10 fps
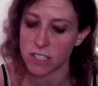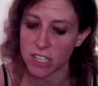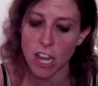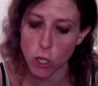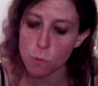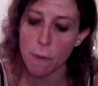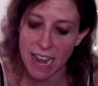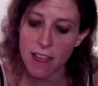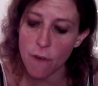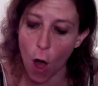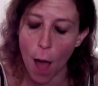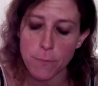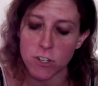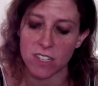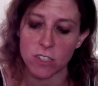Again, you might have
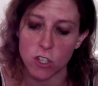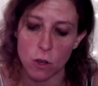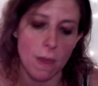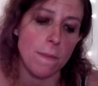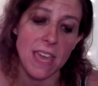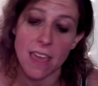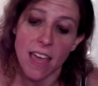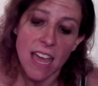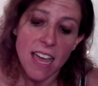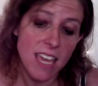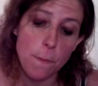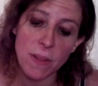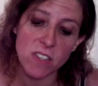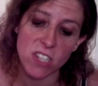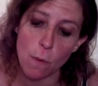options. You may be
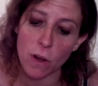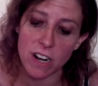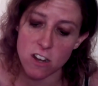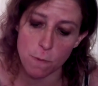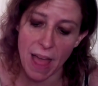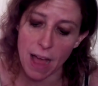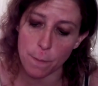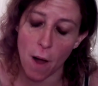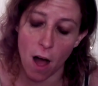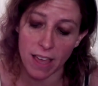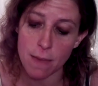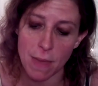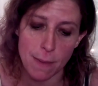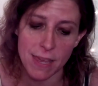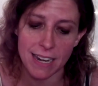keeping someone in your back pocket,
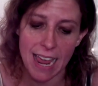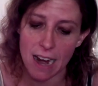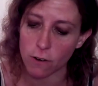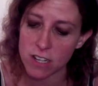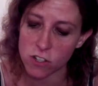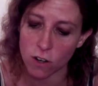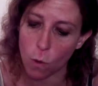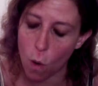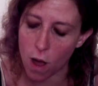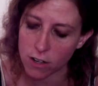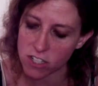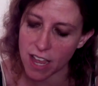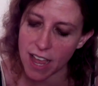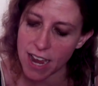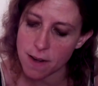maybe an Aries or a water
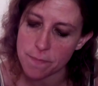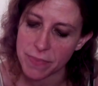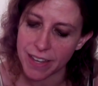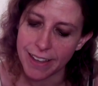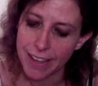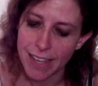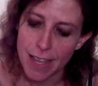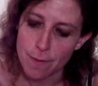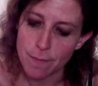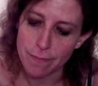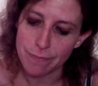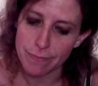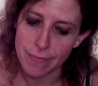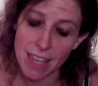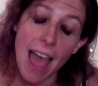sign.
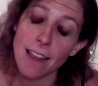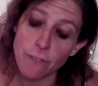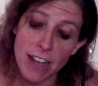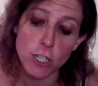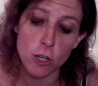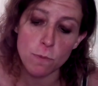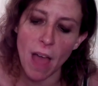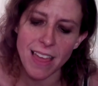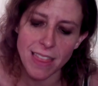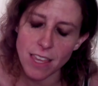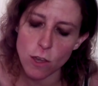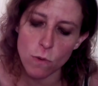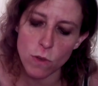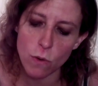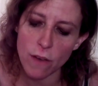Yeah, in fact, I think
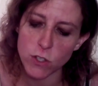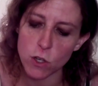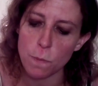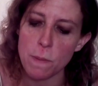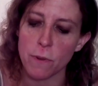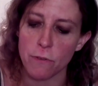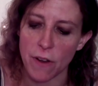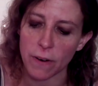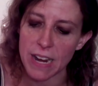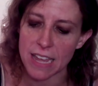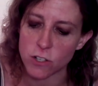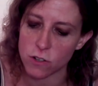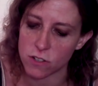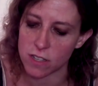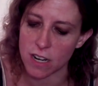you have two people very
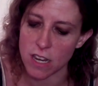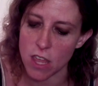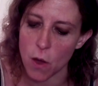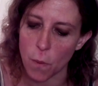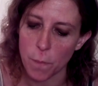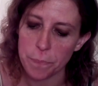interested in you.